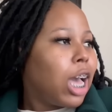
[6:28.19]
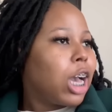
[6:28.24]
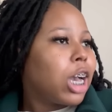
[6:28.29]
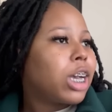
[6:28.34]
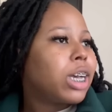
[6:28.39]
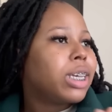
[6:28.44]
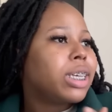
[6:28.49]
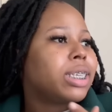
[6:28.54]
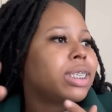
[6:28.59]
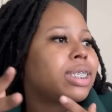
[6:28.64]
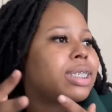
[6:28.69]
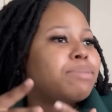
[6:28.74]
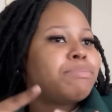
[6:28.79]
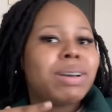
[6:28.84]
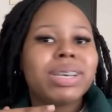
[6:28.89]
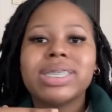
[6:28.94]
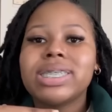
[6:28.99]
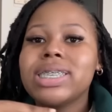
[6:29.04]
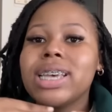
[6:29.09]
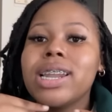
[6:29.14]
Because
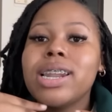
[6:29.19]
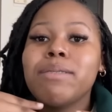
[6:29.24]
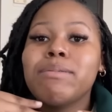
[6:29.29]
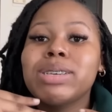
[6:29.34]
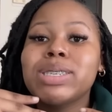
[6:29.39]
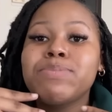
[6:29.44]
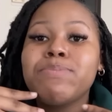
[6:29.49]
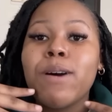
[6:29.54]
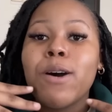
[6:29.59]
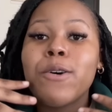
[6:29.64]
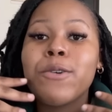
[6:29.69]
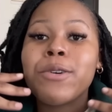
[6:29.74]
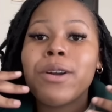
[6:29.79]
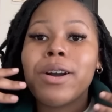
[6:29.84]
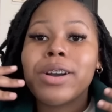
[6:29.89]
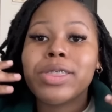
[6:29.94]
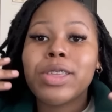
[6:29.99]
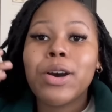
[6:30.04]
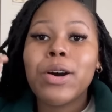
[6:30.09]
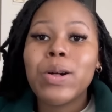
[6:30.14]
my surname was spelled
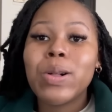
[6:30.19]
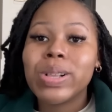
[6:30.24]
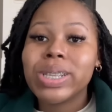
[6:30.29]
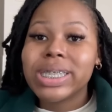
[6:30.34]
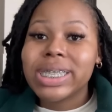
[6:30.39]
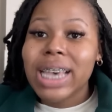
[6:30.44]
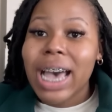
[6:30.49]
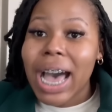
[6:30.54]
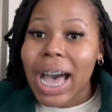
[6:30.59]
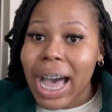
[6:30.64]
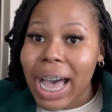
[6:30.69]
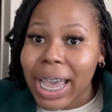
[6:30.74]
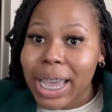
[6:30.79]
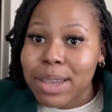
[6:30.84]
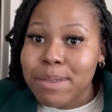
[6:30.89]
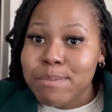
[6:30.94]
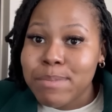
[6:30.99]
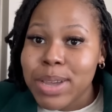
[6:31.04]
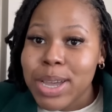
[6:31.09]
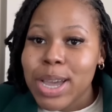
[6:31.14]
wrong the whole
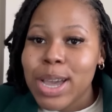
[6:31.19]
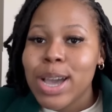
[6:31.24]
time.